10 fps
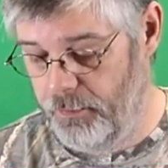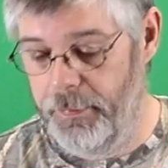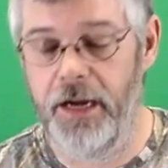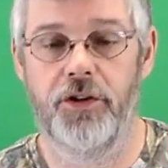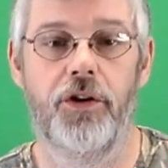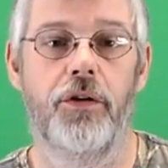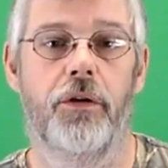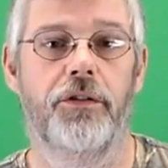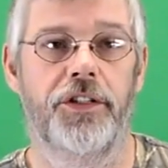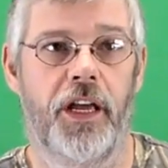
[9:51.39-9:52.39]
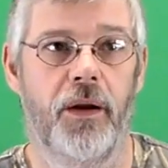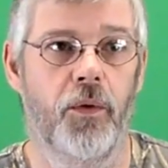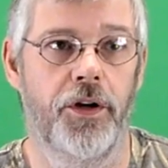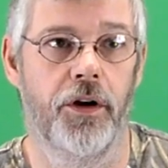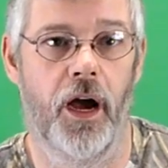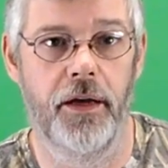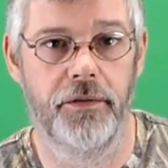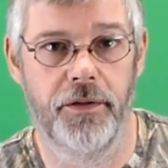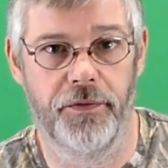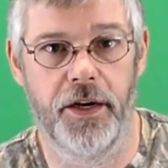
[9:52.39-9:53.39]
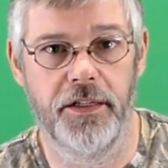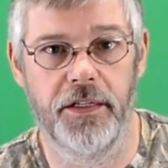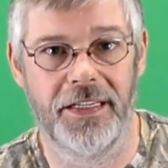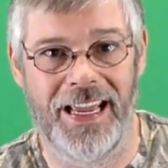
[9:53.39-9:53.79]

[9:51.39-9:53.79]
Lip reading: Make sure you understand what your devices